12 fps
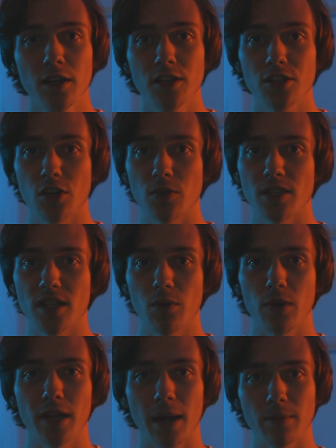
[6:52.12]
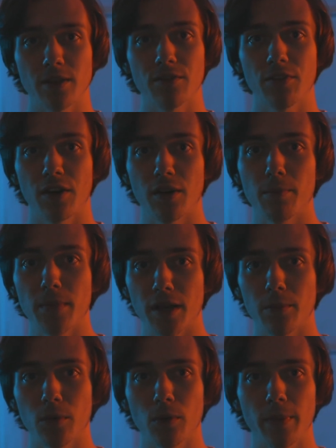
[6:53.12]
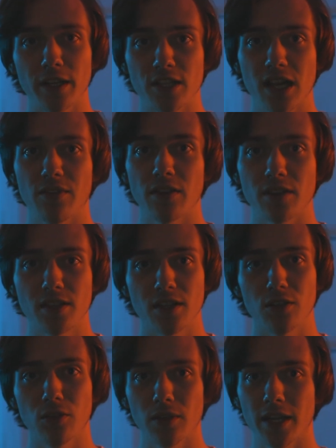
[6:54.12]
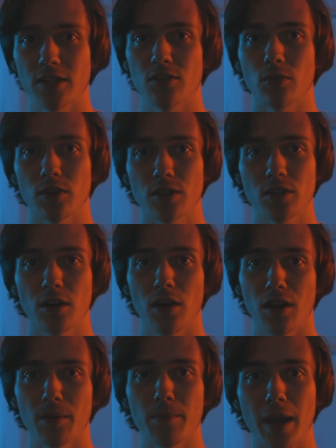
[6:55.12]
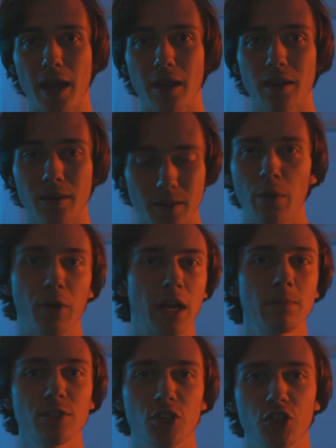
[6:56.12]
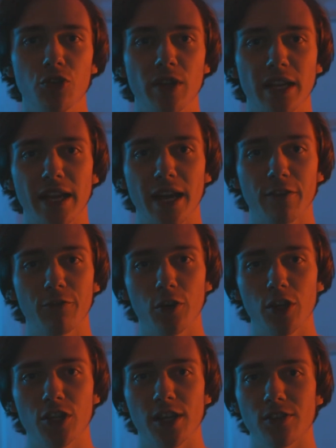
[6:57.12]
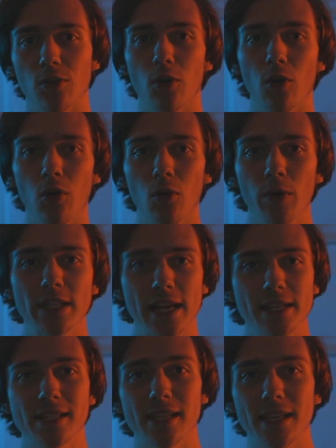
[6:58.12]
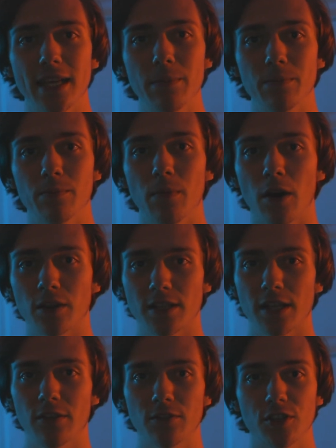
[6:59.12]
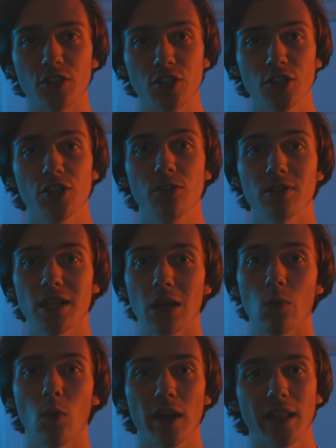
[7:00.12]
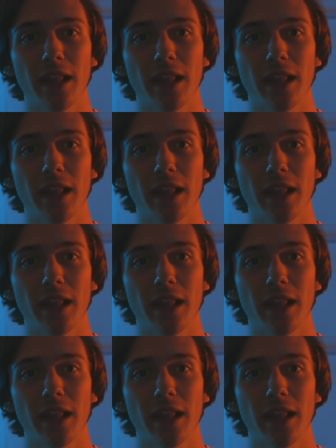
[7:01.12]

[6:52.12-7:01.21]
so instead we kept it very minimal by just having the single light source on May. And when it comes to shooting night footage as a whole, we tend to keep ourselves to just using one